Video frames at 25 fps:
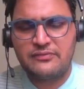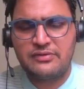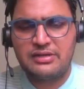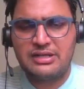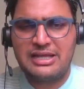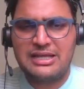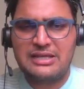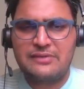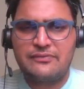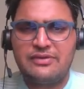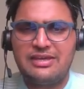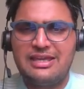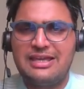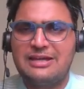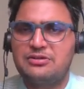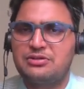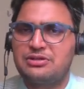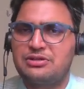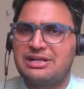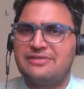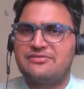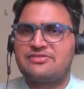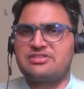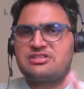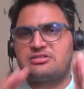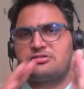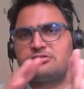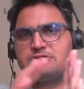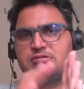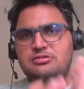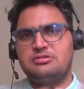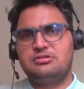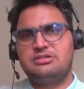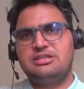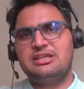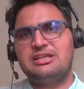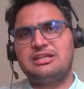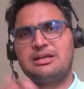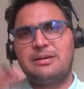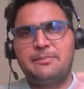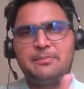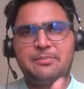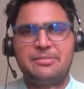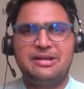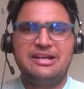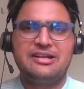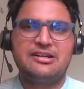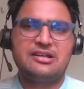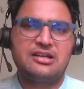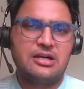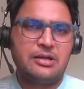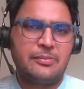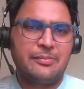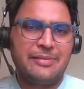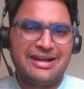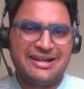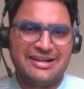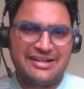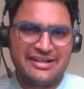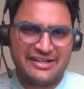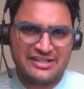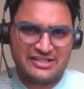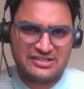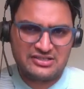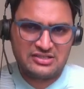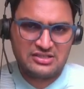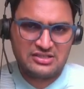like, we have traversed the complete matrix,